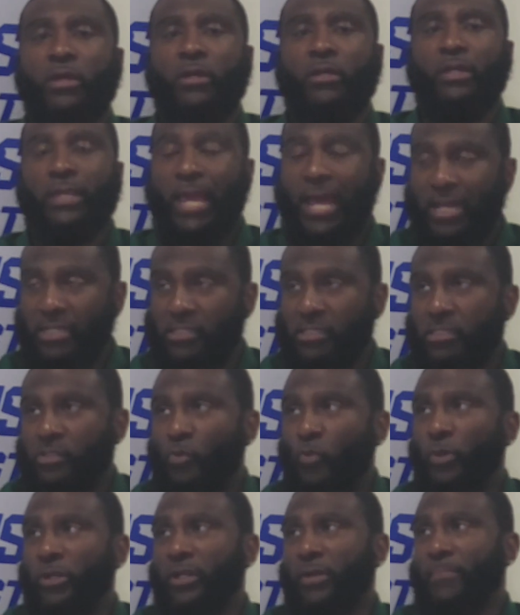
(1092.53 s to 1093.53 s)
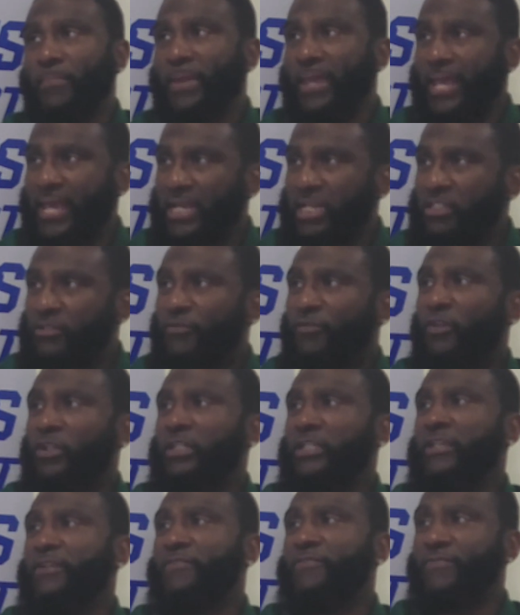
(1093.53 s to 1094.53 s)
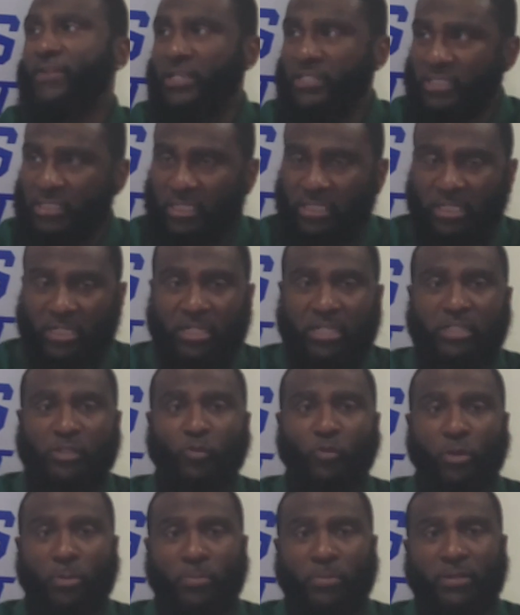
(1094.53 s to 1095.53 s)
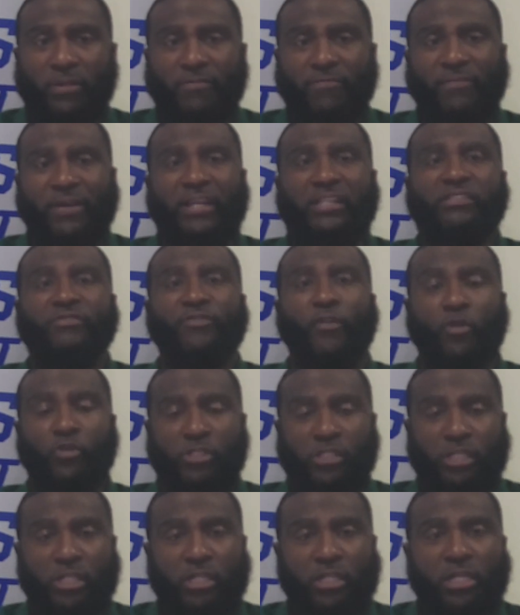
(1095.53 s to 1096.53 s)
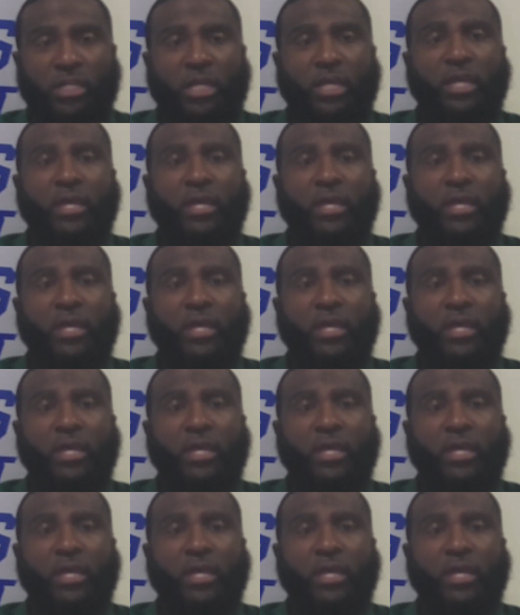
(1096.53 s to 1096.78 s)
Yes, when a man is fully invested in his woman and vice versa,